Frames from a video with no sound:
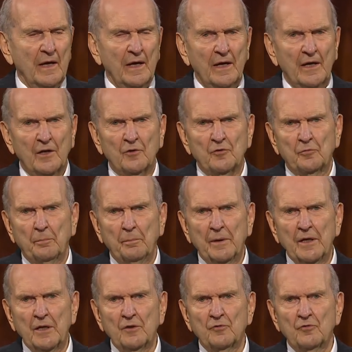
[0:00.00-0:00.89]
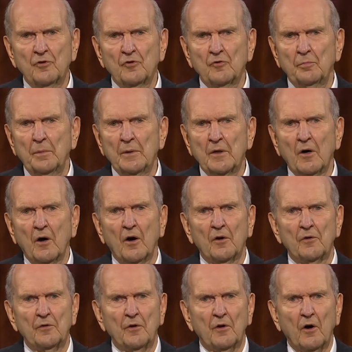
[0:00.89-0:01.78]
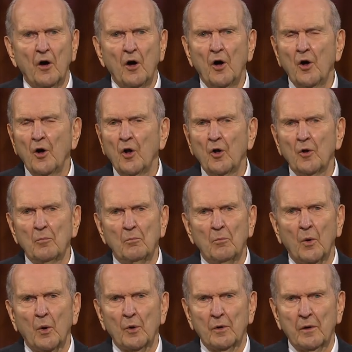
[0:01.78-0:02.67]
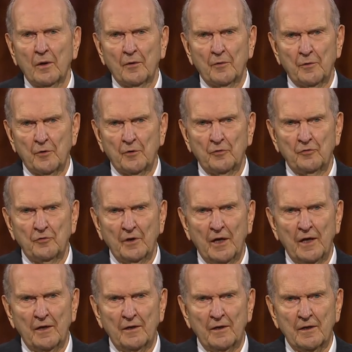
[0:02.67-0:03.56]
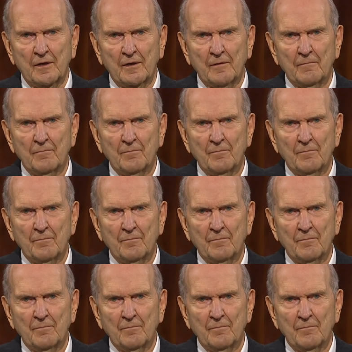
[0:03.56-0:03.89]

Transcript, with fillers: His peace is beyond all mortal understanding.